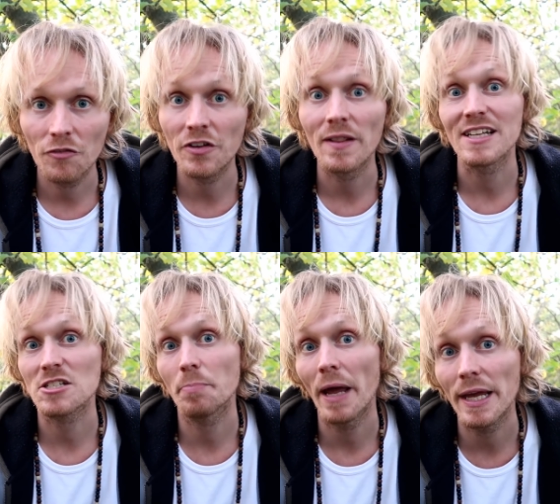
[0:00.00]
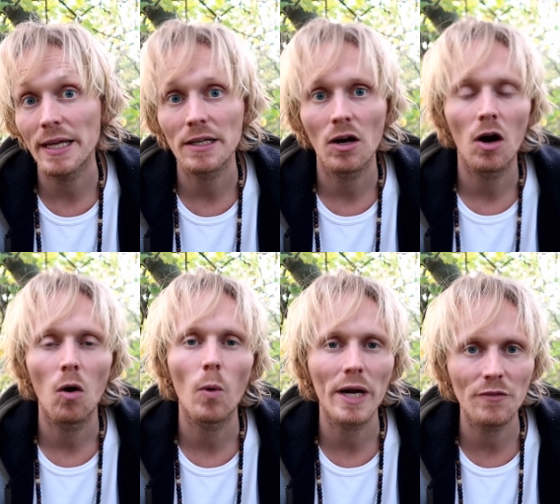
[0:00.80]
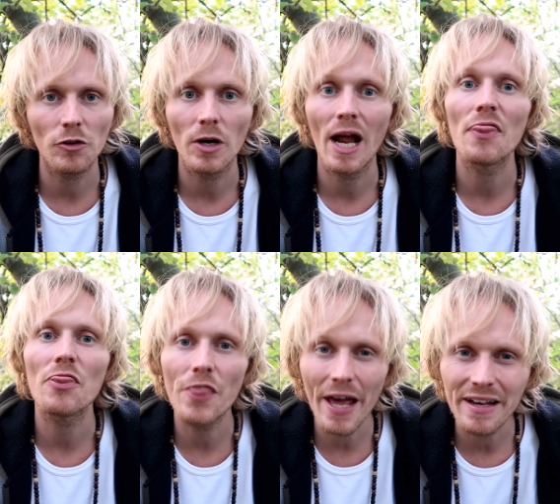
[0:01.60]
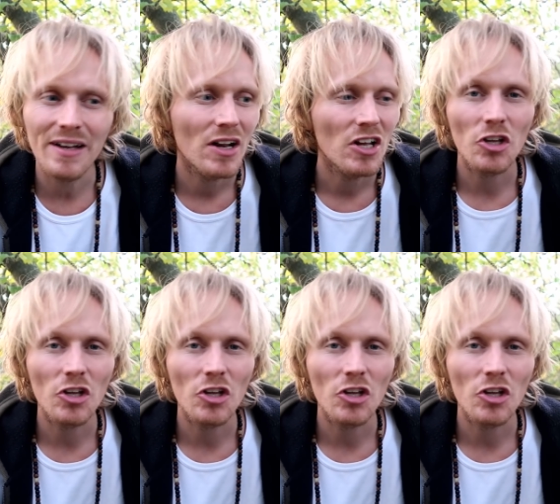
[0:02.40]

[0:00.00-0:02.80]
feel less pain or whatever, and then,